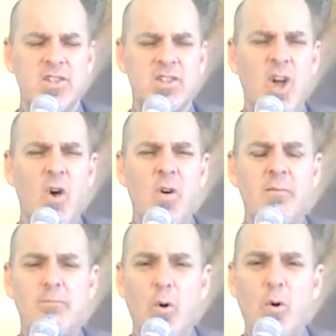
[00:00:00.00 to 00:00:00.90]

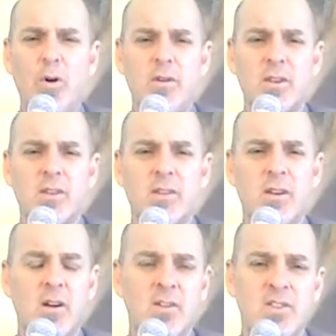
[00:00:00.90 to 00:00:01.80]
So important.
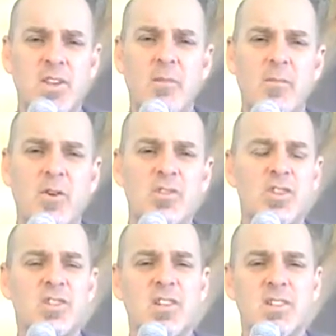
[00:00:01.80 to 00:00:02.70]
There are some
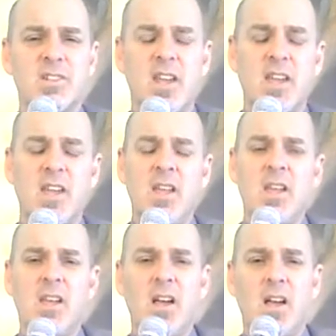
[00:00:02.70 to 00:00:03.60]
versions that say
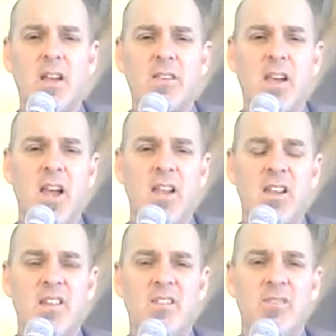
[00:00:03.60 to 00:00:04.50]
uh, that
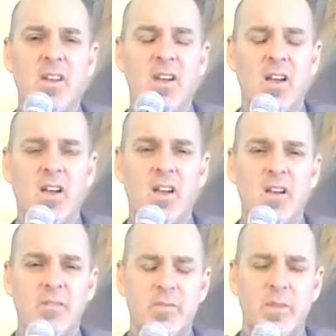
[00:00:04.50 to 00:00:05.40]
I live
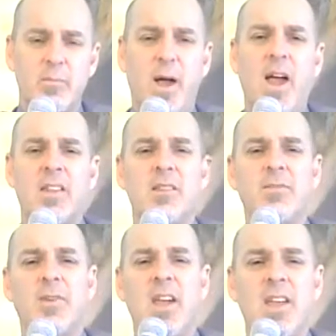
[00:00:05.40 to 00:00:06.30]
uh, by
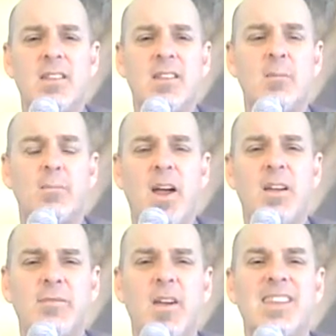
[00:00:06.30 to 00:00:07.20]
the faith,
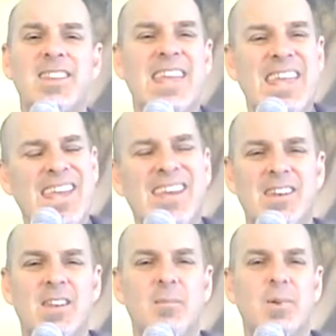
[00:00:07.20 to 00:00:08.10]
by faith
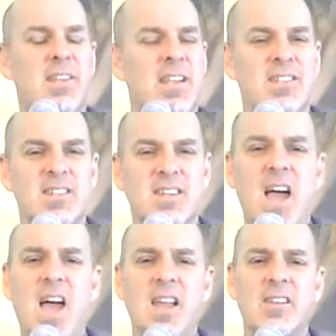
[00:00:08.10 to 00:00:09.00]
in, but that's
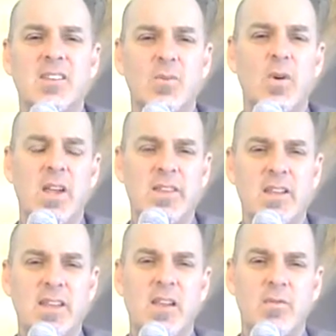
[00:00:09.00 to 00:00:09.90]
not the
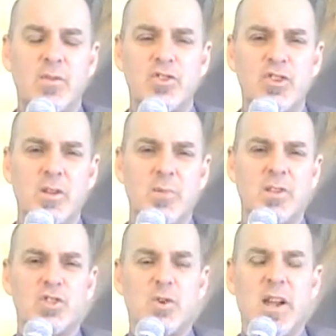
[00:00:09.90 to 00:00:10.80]
way that that verse should
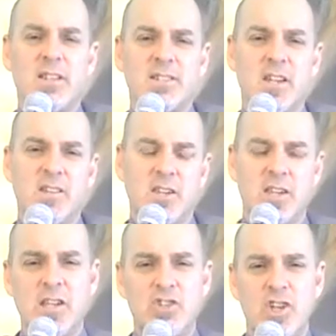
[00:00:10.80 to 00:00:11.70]
have been translated.
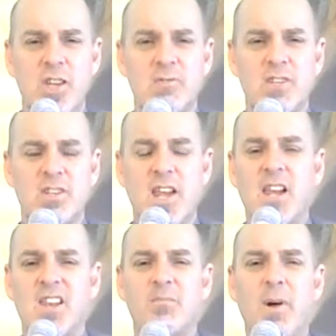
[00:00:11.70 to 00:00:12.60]
The King James
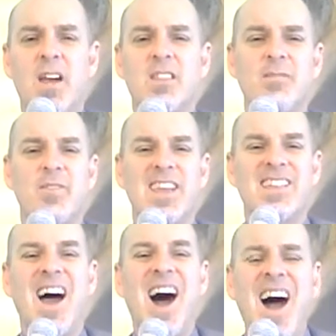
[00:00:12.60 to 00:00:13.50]
says, I live by the
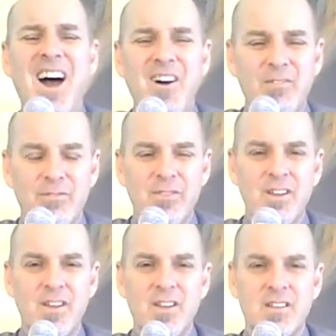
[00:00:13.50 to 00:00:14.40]
faith
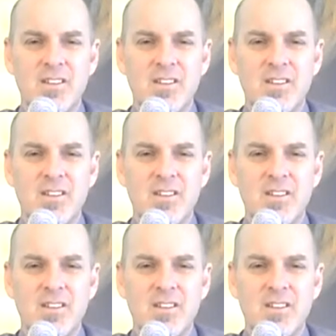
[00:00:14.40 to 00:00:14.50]
of